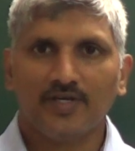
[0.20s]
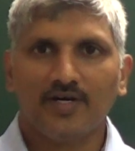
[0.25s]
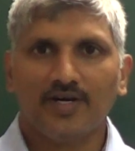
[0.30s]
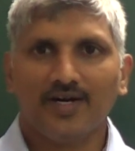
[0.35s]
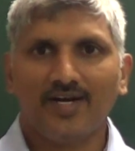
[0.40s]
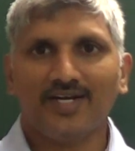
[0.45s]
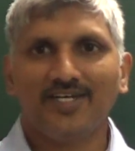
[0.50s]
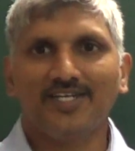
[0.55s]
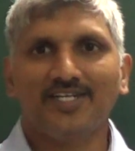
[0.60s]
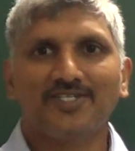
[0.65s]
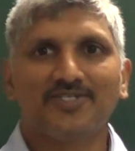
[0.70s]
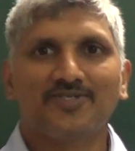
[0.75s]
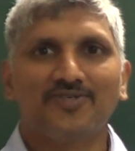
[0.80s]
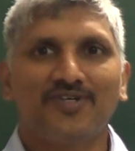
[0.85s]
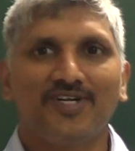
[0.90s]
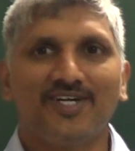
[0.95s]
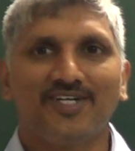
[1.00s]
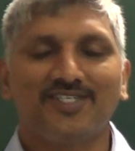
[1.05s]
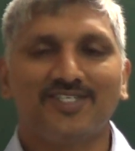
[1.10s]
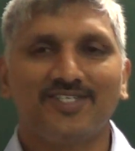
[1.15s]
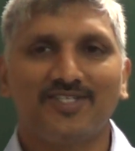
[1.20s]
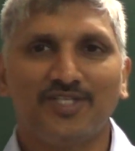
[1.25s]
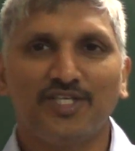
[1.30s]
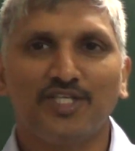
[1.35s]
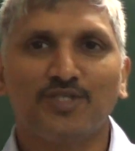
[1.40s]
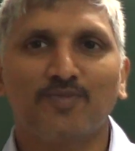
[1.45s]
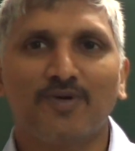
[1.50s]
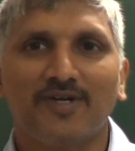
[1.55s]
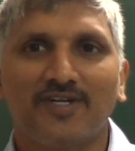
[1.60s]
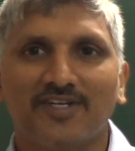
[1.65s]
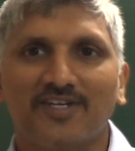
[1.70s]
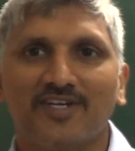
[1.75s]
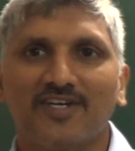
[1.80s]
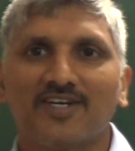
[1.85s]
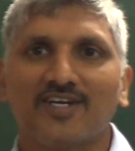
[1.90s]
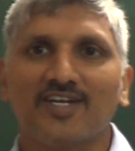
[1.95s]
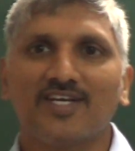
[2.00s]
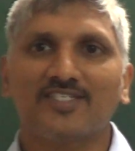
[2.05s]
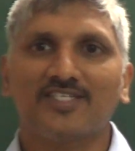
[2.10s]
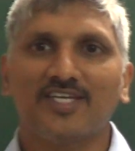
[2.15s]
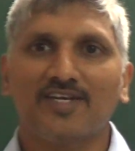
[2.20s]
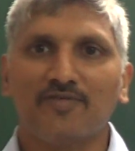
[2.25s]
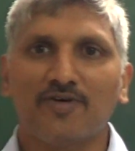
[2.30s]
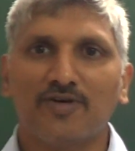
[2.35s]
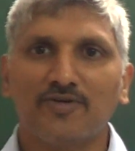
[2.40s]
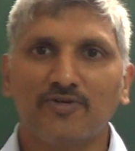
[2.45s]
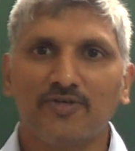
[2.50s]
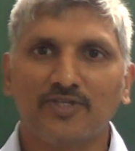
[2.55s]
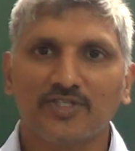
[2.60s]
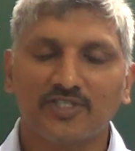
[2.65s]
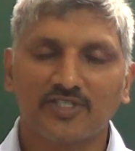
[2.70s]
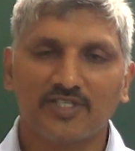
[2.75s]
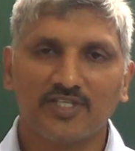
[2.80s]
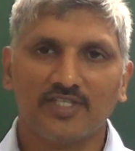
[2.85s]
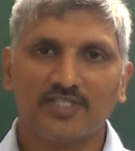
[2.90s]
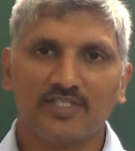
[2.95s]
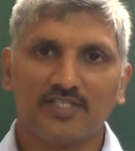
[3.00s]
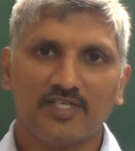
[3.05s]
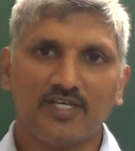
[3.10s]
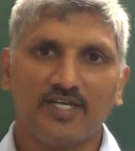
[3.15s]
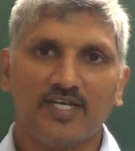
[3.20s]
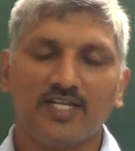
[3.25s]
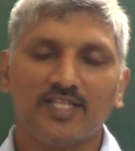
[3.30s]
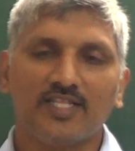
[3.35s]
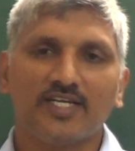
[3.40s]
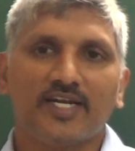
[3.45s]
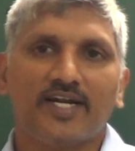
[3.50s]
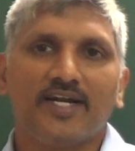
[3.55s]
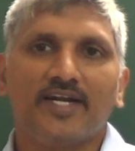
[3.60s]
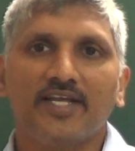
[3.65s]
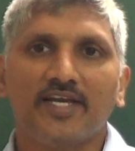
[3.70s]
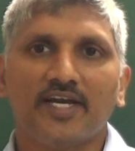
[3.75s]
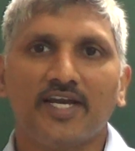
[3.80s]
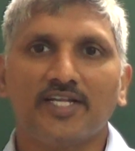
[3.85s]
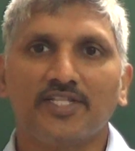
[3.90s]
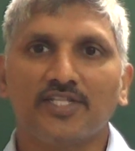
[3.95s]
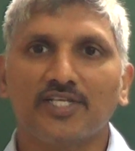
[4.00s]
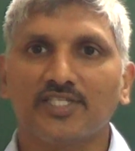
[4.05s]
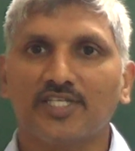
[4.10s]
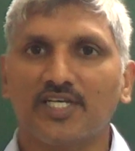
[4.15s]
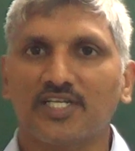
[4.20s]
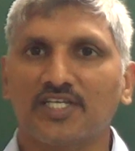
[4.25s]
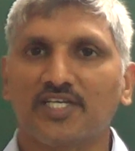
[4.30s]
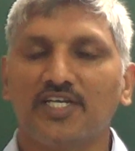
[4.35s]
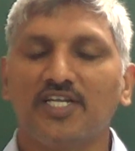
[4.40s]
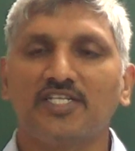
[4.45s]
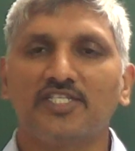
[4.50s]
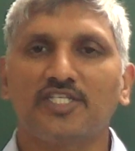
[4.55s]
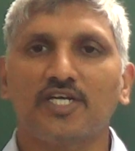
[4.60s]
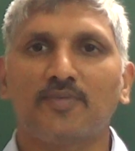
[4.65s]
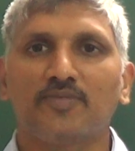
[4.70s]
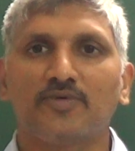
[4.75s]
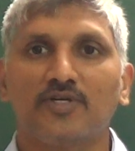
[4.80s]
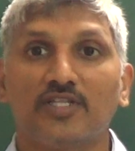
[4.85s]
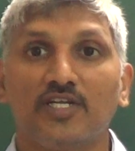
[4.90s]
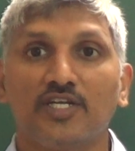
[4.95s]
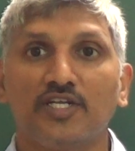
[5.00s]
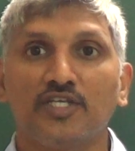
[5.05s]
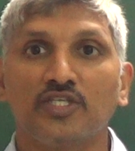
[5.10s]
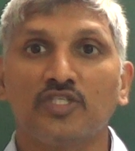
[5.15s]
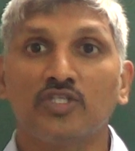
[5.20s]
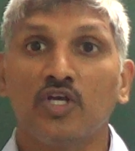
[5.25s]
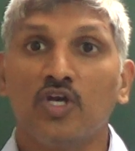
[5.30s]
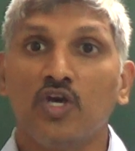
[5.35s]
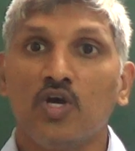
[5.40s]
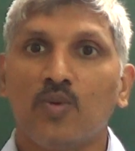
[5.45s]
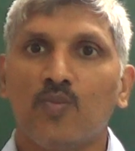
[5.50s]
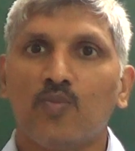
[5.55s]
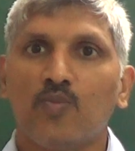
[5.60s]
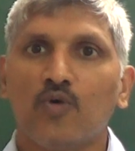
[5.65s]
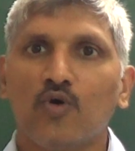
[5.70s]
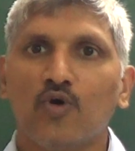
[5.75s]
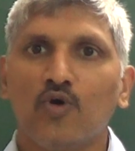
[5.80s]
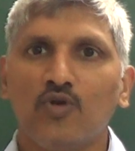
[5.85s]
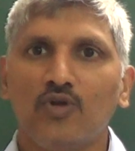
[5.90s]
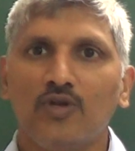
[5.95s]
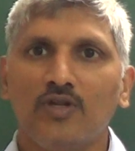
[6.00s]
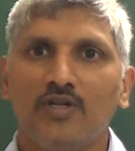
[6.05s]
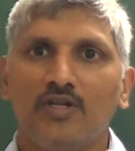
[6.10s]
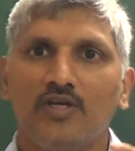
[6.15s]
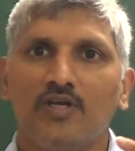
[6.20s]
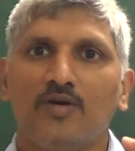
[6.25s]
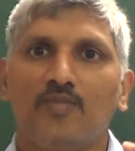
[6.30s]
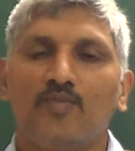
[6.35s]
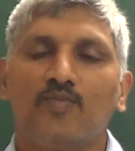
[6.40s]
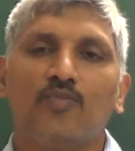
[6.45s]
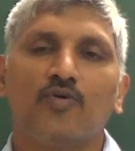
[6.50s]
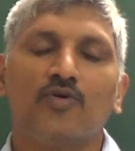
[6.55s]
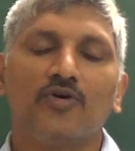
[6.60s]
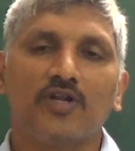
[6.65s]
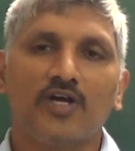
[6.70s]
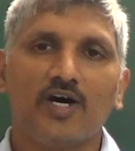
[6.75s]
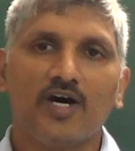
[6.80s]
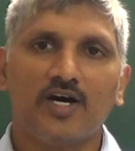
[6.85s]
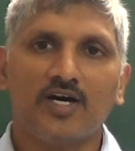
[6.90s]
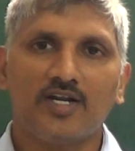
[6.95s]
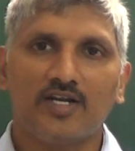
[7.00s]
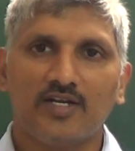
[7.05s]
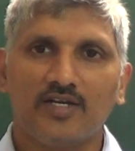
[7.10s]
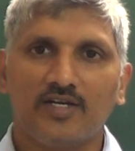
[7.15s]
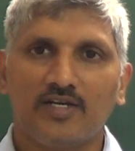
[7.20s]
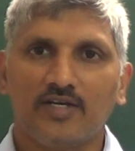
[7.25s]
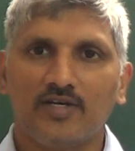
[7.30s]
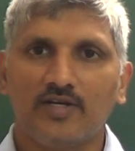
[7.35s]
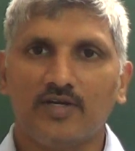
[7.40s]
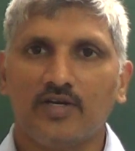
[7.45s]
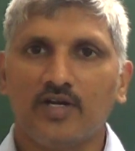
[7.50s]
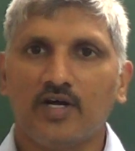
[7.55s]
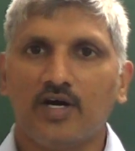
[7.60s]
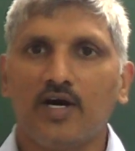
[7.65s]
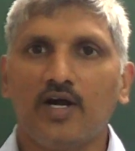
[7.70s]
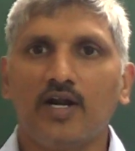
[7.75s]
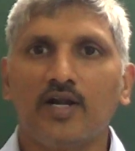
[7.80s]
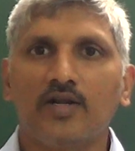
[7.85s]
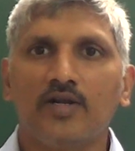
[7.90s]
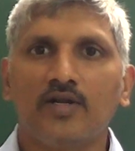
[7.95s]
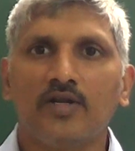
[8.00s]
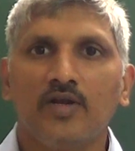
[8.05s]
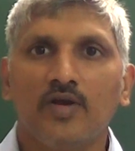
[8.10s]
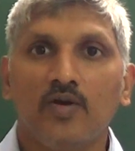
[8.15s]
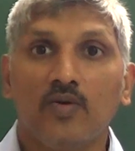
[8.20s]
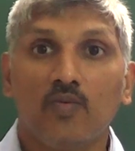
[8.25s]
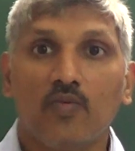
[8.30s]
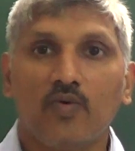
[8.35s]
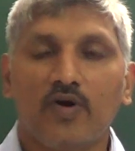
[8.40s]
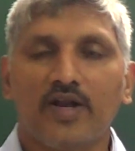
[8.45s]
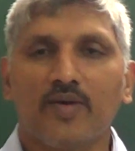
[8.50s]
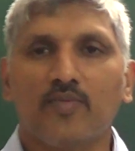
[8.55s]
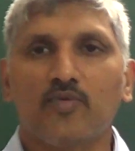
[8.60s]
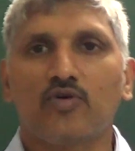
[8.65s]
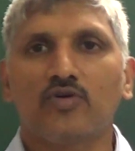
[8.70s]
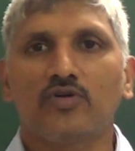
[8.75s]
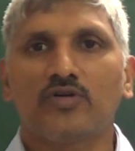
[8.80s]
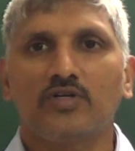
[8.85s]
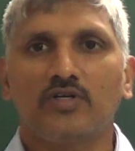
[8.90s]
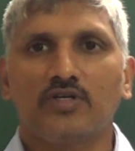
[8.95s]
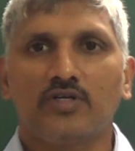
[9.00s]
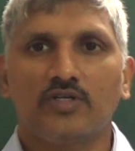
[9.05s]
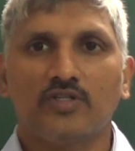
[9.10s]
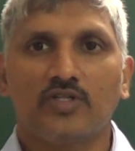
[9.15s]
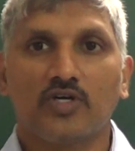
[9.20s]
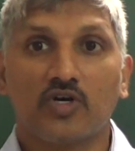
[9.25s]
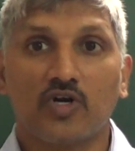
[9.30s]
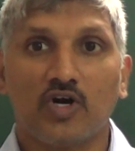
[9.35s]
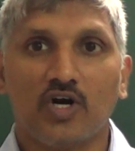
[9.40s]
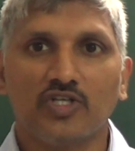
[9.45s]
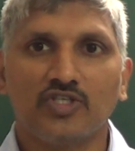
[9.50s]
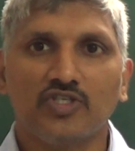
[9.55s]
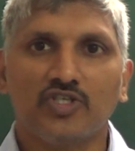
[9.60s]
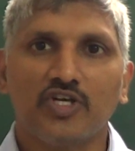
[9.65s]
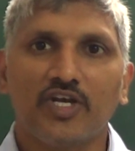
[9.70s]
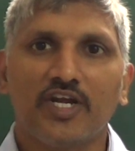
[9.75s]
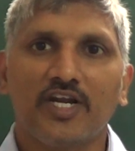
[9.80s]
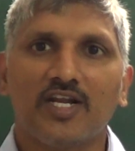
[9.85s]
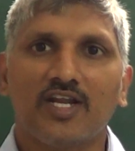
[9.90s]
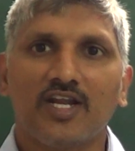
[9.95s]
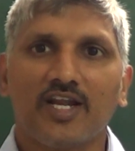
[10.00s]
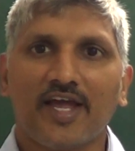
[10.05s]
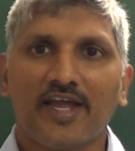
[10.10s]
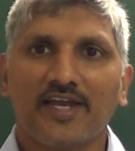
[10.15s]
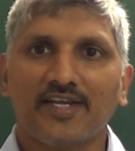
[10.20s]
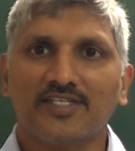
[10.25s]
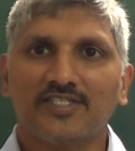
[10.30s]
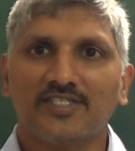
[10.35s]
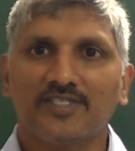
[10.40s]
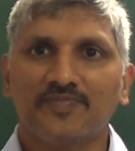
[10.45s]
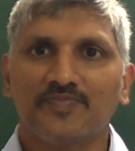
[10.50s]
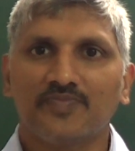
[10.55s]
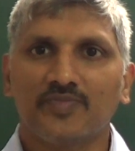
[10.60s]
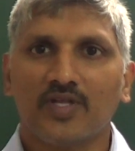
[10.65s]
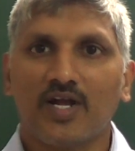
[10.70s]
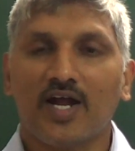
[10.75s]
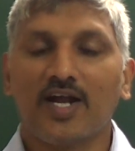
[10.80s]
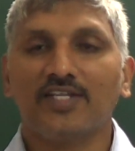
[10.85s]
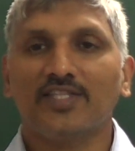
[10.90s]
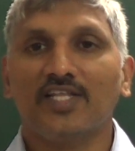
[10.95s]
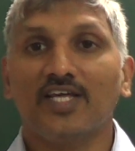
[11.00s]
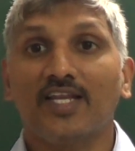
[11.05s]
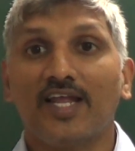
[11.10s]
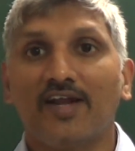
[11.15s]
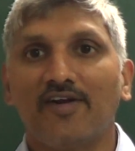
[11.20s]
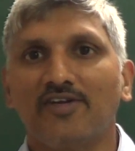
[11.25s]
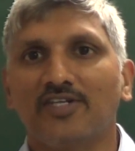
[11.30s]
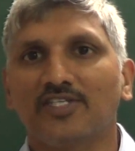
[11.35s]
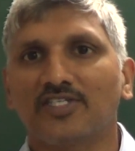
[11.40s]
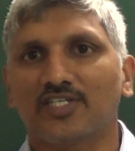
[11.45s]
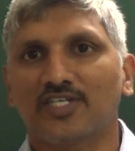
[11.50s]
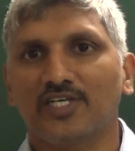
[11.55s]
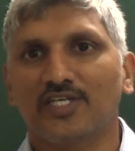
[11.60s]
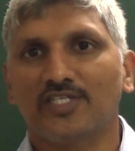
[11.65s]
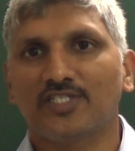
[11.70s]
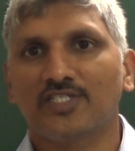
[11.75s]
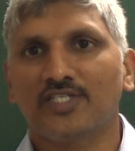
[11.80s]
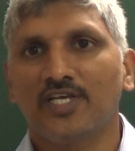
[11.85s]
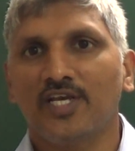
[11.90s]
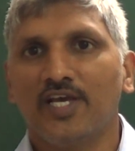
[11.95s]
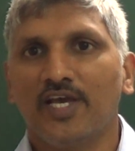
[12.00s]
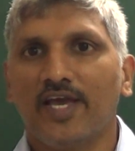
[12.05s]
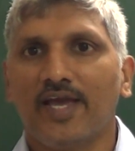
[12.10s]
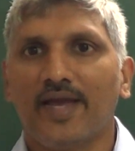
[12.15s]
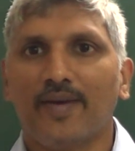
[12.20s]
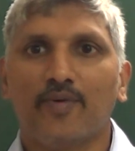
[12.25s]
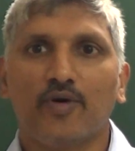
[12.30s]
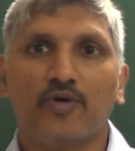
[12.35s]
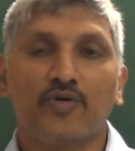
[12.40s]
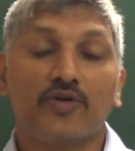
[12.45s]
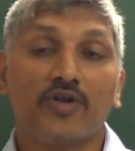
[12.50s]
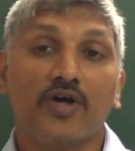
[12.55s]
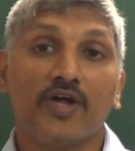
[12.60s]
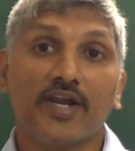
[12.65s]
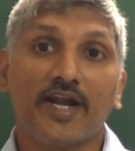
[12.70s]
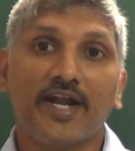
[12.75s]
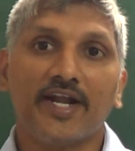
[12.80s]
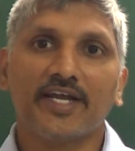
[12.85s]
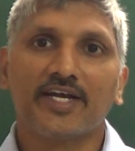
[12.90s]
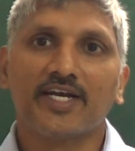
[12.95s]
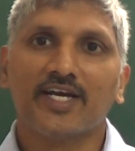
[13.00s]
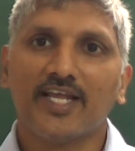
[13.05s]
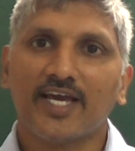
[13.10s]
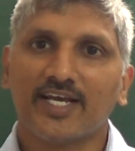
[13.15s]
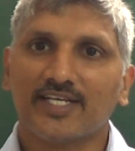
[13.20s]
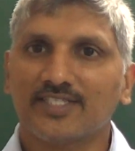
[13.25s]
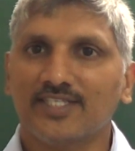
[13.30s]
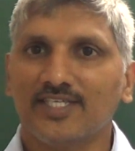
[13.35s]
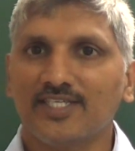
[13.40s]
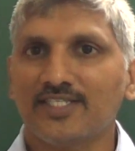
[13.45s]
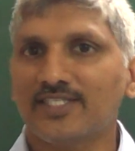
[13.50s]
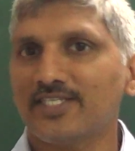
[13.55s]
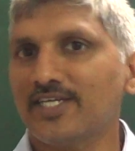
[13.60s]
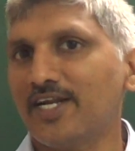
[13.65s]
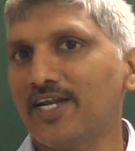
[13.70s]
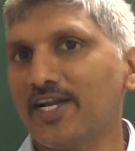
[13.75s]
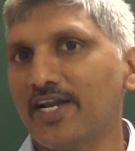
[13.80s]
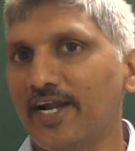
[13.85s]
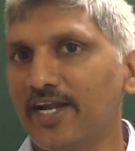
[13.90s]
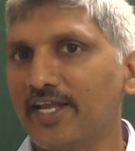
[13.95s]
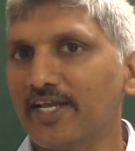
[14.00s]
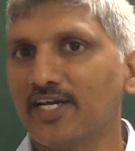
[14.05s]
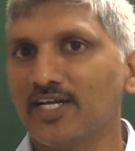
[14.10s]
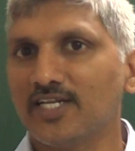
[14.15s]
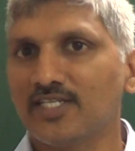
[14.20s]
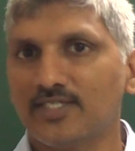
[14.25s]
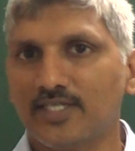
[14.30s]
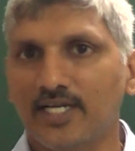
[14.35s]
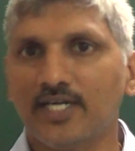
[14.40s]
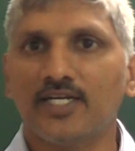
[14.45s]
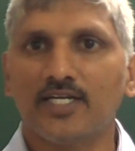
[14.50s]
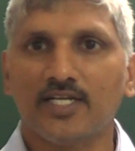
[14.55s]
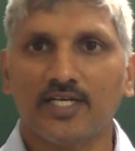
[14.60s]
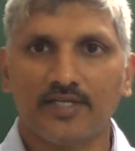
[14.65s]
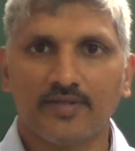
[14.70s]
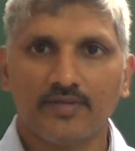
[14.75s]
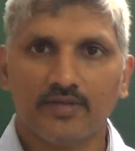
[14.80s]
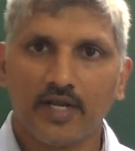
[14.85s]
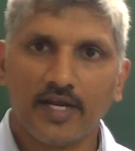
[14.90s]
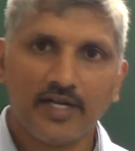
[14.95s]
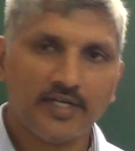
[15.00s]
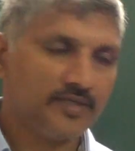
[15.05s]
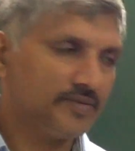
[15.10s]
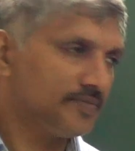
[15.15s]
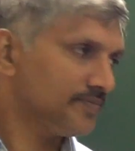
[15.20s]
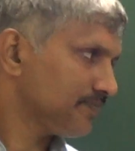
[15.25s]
Hi dear students, this particular class I want to discuss another idea in the circle chapter, that is pole, polar, and what about the conjugate lines, and then I will discuss about radical axis and radical center, right?